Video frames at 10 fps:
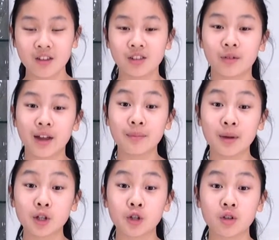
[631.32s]
So again,
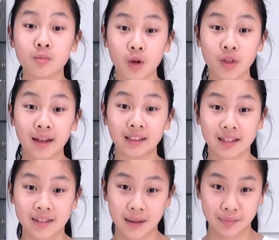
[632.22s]
make sure they're both at the
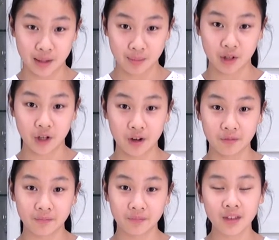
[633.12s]
same temperature.
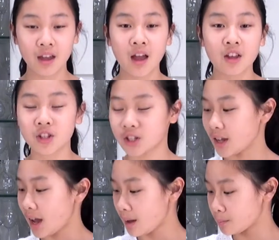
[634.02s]
So
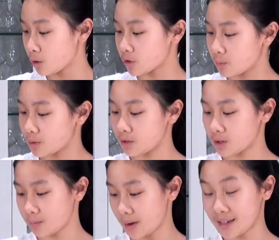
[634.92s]
today I'm going to be
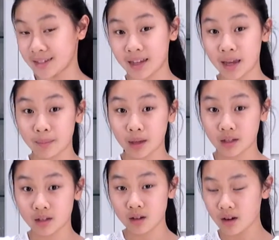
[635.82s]
using my stand
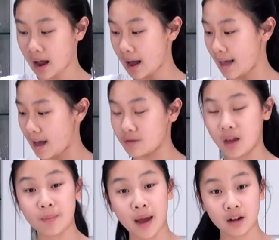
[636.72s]
mixer. I have
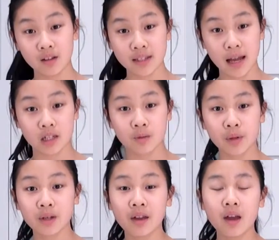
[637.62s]
a paddle
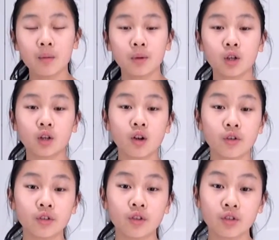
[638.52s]
attachment, but you could
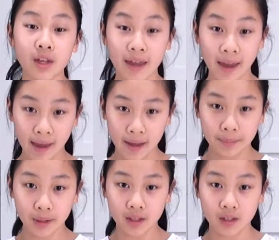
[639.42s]
also use a hand
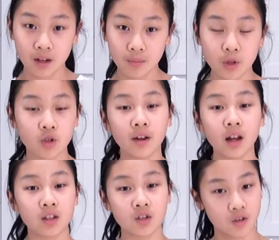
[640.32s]
mixer, but try
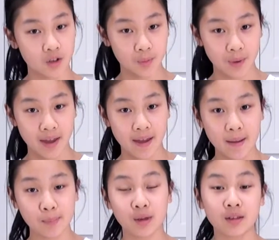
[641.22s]
not to do this by
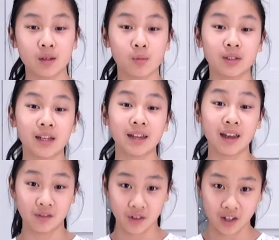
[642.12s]
hand because it will take
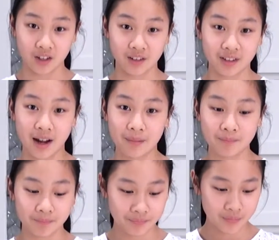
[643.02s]
a very long time.
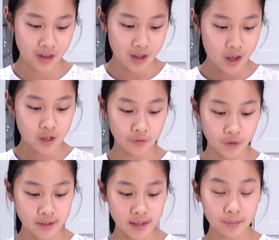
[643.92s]
So
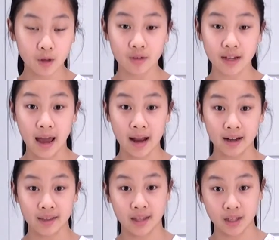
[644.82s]
first I'm going to add
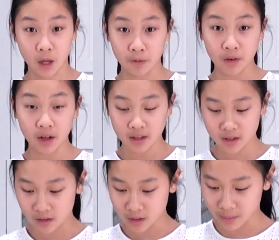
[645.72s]
in the softened and
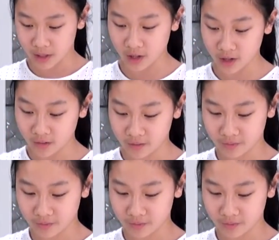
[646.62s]
salted butter.